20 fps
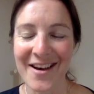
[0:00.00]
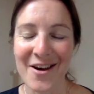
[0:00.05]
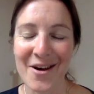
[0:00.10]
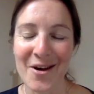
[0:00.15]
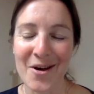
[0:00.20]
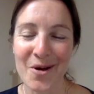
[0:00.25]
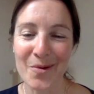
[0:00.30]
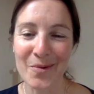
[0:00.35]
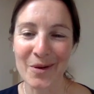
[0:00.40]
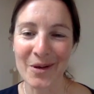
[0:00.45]

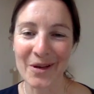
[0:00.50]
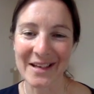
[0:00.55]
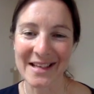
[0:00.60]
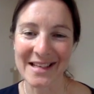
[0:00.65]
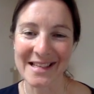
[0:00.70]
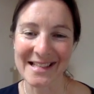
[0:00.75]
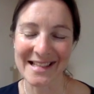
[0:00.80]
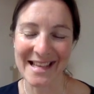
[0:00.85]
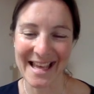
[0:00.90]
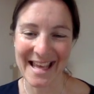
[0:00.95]
Her work
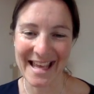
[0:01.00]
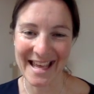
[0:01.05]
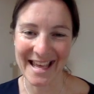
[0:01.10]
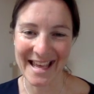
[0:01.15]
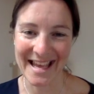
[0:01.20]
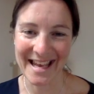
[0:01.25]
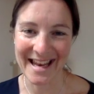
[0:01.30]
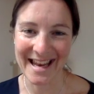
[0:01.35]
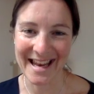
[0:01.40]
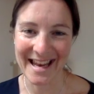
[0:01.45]
is
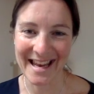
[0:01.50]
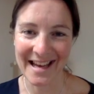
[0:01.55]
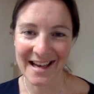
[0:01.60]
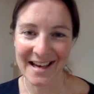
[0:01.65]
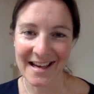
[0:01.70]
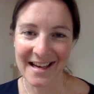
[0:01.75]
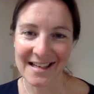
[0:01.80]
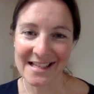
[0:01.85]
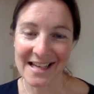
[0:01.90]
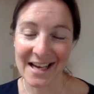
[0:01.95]
in
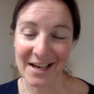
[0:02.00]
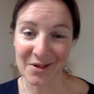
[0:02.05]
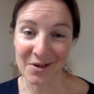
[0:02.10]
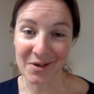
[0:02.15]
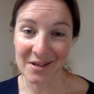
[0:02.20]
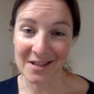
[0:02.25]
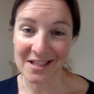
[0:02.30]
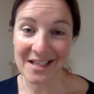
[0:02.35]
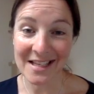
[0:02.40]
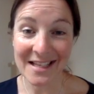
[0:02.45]

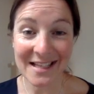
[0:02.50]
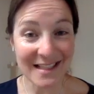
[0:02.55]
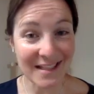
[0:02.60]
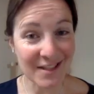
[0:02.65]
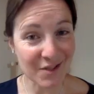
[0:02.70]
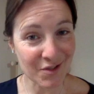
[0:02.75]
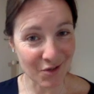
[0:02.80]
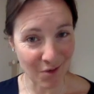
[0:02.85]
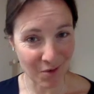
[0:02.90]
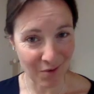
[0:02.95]
technologies in
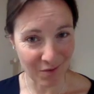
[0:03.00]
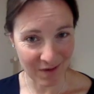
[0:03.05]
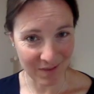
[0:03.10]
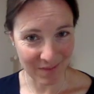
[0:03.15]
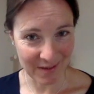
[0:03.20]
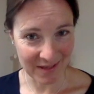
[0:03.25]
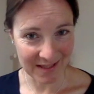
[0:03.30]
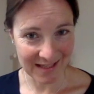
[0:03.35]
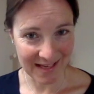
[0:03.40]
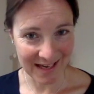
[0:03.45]
stroke
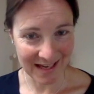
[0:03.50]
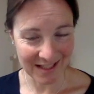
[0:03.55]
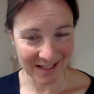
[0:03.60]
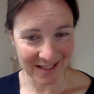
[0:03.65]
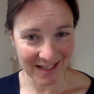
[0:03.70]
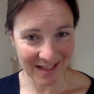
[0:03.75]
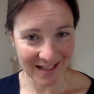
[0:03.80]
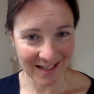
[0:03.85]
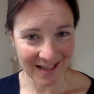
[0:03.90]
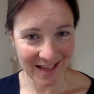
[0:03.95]

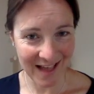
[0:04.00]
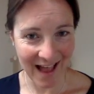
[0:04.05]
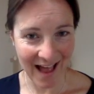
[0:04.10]
rehabilitation,